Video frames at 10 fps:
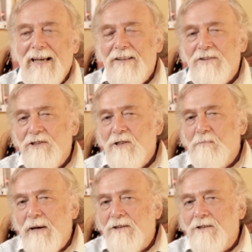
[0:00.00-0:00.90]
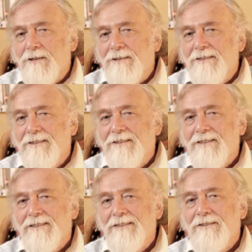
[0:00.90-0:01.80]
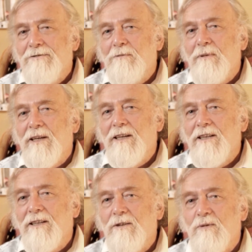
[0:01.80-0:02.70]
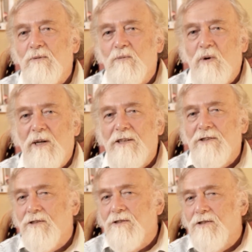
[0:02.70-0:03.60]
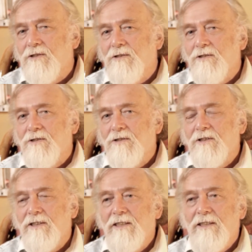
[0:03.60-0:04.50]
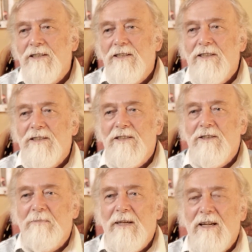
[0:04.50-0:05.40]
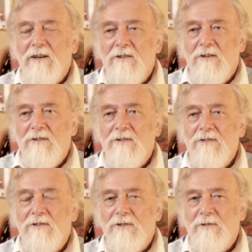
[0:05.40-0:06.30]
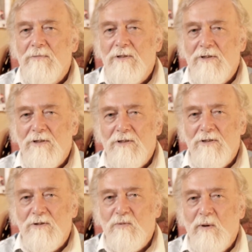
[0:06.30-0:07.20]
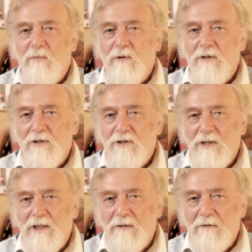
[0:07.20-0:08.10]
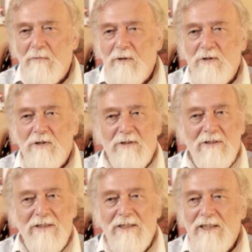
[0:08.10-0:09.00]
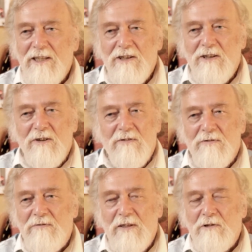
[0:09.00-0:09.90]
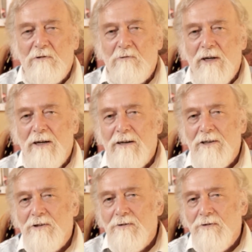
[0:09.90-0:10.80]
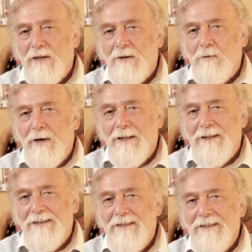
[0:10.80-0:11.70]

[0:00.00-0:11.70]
This is better for making wise decisions. To make long-term decisions when we're in a state of emotion very rarely turns out well.